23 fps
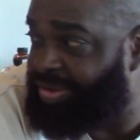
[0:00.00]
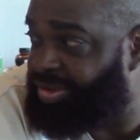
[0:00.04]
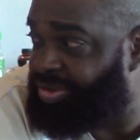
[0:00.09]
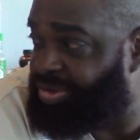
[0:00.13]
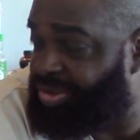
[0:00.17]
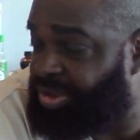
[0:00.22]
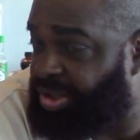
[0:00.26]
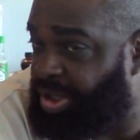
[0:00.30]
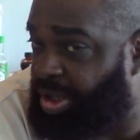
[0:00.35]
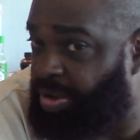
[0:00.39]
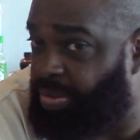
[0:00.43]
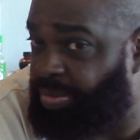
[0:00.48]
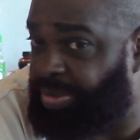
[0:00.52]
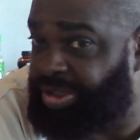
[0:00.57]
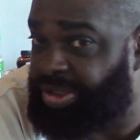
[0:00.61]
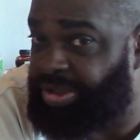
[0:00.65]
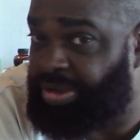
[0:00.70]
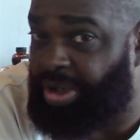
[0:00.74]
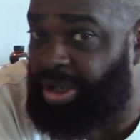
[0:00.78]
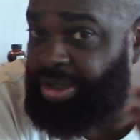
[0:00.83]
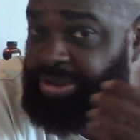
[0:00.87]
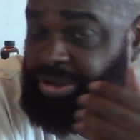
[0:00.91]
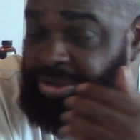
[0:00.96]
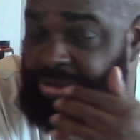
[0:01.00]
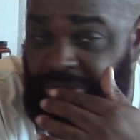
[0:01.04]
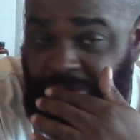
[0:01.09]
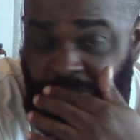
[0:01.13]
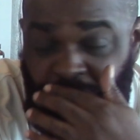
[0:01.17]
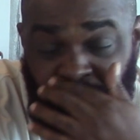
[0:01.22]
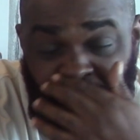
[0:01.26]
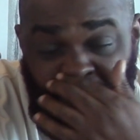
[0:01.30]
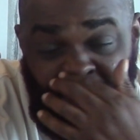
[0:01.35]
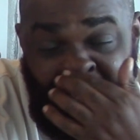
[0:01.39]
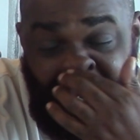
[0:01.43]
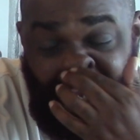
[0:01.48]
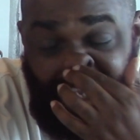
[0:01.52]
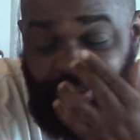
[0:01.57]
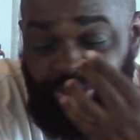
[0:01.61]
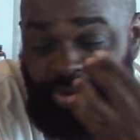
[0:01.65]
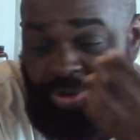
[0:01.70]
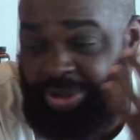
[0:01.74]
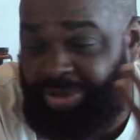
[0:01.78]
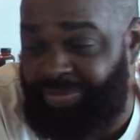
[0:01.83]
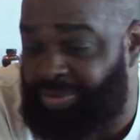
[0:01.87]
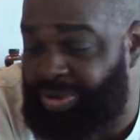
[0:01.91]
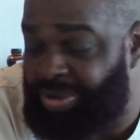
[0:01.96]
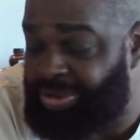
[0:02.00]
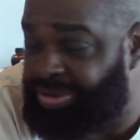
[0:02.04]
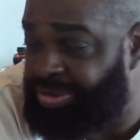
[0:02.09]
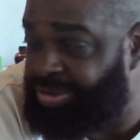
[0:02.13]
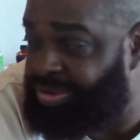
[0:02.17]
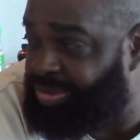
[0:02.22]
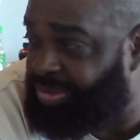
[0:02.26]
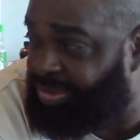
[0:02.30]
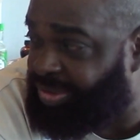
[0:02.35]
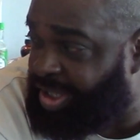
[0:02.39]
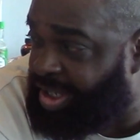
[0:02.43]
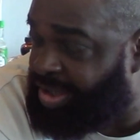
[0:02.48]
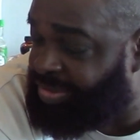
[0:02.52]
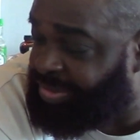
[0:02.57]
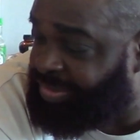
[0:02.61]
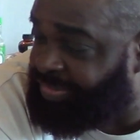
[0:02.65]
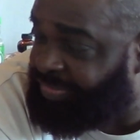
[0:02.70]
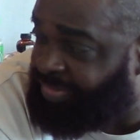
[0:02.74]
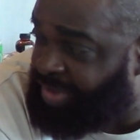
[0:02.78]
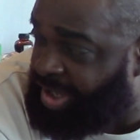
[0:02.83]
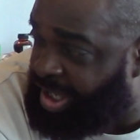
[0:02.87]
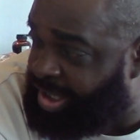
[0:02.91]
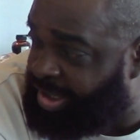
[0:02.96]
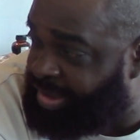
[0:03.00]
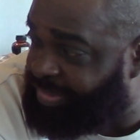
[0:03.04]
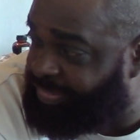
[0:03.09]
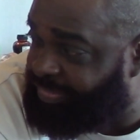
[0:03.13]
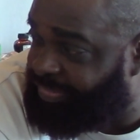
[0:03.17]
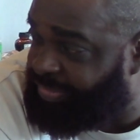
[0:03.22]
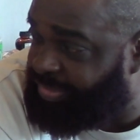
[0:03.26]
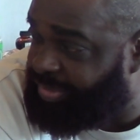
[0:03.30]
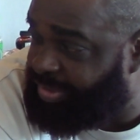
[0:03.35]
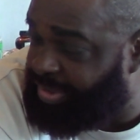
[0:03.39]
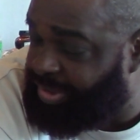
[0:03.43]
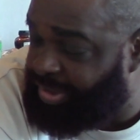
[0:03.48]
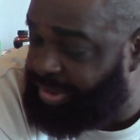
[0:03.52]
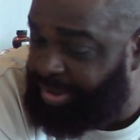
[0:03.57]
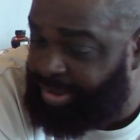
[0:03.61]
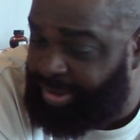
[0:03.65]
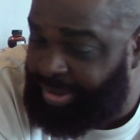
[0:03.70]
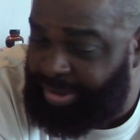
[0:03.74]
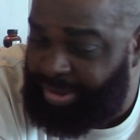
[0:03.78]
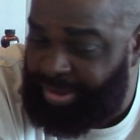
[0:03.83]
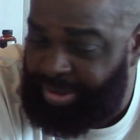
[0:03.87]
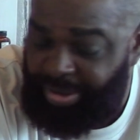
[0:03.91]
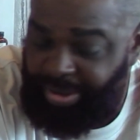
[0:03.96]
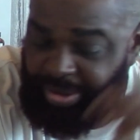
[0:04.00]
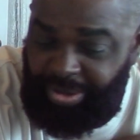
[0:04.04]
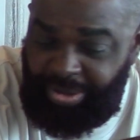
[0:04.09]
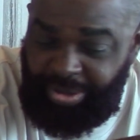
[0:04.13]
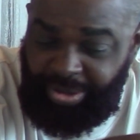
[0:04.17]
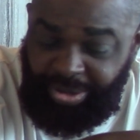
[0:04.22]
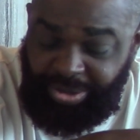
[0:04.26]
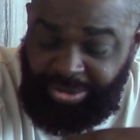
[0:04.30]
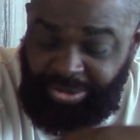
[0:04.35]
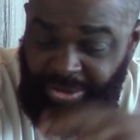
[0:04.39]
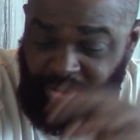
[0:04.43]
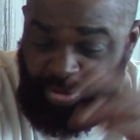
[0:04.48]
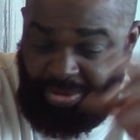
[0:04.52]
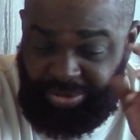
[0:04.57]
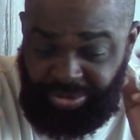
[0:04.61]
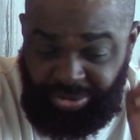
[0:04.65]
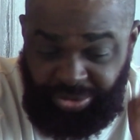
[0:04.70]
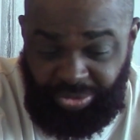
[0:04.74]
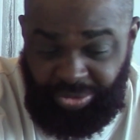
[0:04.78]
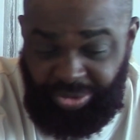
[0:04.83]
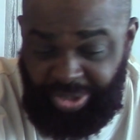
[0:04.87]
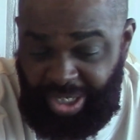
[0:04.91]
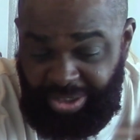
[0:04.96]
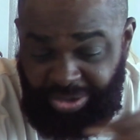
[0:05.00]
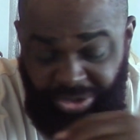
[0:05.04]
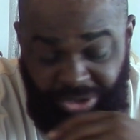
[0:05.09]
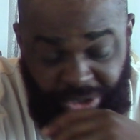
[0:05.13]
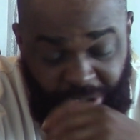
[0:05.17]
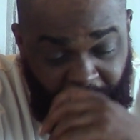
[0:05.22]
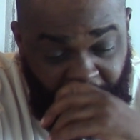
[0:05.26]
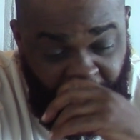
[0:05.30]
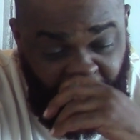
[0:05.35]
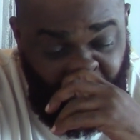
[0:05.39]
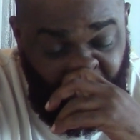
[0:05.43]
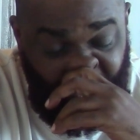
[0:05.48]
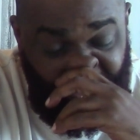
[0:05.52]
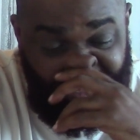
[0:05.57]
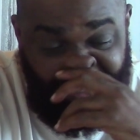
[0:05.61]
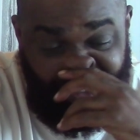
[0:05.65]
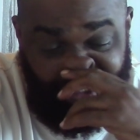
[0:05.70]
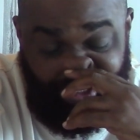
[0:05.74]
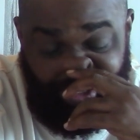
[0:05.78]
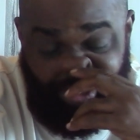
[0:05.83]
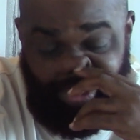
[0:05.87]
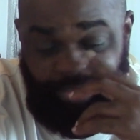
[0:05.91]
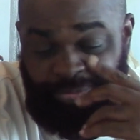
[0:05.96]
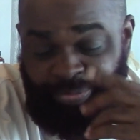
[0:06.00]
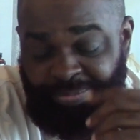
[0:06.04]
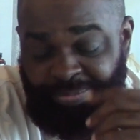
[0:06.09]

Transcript: the show, which launched in July 31st in 2005. Uh-huh. And so I was doing that show weekly.